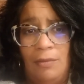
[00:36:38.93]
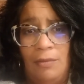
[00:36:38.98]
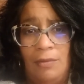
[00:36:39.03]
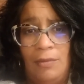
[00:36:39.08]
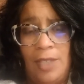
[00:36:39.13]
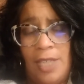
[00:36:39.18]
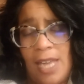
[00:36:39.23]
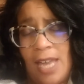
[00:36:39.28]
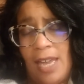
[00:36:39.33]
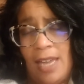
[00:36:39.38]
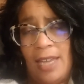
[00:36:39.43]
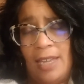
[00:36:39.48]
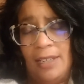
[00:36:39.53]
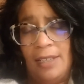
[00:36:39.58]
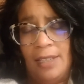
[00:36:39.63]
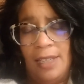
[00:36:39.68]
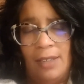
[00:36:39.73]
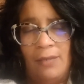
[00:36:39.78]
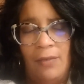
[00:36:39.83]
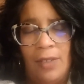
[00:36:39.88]

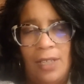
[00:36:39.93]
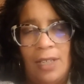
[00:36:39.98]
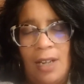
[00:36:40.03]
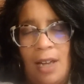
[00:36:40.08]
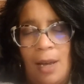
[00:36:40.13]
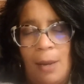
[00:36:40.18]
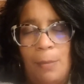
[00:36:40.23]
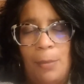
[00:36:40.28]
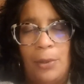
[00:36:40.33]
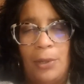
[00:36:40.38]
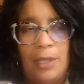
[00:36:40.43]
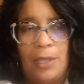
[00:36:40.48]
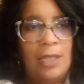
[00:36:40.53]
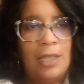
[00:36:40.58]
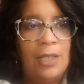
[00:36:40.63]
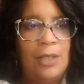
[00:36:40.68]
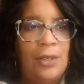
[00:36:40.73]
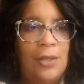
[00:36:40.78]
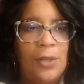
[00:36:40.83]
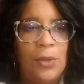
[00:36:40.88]
yet. Give it a couple
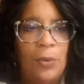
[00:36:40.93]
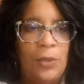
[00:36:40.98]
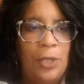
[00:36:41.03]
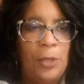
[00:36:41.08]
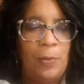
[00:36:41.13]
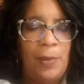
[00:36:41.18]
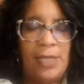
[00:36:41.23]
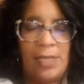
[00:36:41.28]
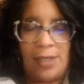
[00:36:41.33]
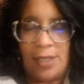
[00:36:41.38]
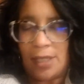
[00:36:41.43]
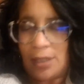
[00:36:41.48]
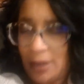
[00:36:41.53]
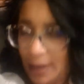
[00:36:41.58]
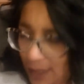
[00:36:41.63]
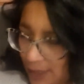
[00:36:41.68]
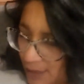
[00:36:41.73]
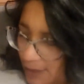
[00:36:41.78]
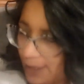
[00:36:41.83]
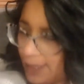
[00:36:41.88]
years, which
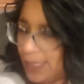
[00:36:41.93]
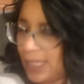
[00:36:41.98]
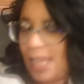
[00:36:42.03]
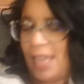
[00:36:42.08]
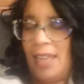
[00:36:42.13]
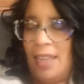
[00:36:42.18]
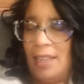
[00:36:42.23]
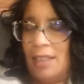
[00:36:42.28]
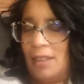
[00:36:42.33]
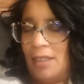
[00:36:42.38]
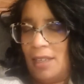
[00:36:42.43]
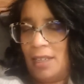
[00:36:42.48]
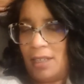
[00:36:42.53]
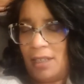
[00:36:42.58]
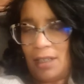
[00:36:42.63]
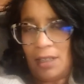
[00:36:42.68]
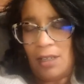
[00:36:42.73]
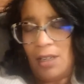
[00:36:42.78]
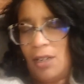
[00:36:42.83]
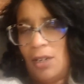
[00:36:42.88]
basically is saying,
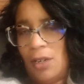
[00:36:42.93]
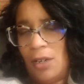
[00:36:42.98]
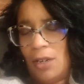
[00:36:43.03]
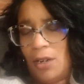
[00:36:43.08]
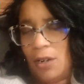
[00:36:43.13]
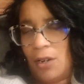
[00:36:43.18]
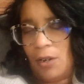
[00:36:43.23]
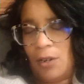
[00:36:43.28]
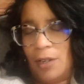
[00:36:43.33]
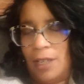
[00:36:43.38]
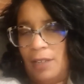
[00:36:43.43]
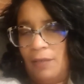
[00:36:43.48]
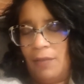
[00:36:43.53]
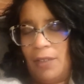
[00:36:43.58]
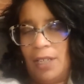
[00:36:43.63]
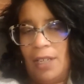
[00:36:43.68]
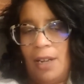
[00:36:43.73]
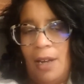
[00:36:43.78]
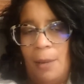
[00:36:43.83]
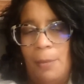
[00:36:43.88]
like, I'll give it
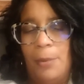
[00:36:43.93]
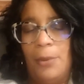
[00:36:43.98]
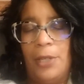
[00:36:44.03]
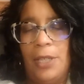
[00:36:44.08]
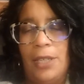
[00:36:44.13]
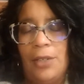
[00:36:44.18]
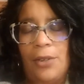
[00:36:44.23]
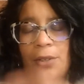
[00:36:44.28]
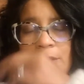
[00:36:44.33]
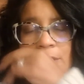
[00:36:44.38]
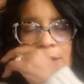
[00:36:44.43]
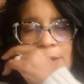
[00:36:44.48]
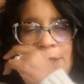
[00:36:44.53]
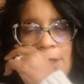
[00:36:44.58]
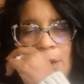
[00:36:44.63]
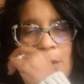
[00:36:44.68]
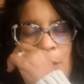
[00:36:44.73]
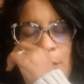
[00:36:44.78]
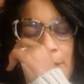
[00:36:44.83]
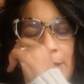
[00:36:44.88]
a couple years
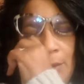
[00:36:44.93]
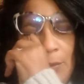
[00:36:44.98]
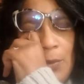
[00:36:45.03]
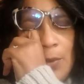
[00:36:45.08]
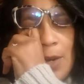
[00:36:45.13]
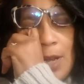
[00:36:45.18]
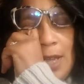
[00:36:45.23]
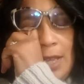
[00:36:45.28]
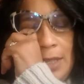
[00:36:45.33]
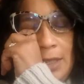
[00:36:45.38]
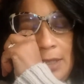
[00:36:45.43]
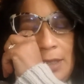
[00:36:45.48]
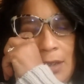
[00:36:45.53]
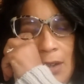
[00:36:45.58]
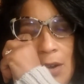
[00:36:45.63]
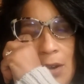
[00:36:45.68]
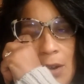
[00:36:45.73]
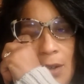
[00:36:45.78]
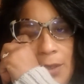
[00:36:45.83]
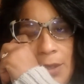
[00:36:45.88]
until we run
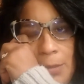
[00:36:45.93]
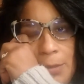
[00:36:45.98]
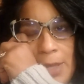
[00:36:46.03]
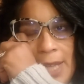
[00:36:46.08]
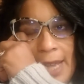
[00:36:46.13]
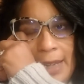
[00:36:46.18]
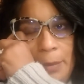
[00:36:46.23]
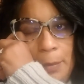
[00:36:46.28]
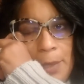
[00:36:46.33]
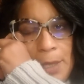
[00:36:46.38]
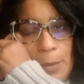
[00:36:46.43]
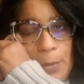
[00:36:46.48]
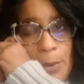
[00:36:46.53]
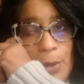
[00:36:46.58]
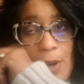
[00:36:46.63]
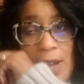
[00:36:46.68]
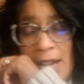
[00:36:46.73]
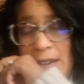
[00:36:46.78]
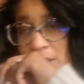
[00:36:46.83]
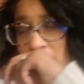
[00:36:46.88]
all the black
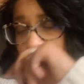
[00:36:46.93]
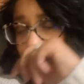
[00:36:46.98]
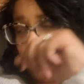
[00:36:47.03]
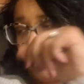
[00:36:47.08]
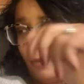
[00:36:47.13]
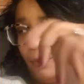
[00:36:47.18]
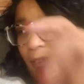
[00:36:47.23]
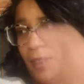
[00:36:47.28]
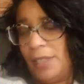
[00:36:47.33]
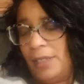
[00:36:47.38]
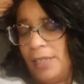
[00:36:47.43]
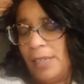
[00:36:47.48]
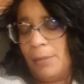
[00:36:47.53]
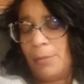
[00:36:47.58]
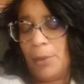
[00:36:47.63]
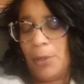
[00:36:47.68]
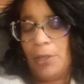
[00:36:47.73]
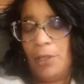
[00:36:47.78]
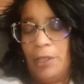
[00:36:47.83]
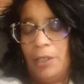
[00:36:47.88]
people out of the
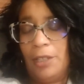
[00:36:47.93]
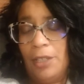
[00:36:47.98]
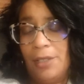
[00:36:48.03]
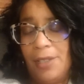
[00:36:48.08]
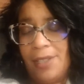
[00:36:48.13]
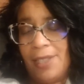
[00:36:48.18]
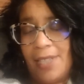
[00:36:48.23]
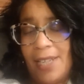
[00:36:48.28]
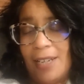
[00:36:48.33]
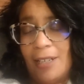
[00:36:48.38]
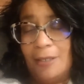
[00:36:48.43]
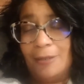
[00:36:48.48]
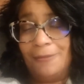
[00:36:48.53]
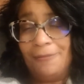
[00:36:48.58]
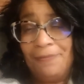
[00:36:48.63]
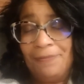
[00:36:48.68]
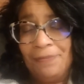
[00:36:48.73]
neighborhood. So,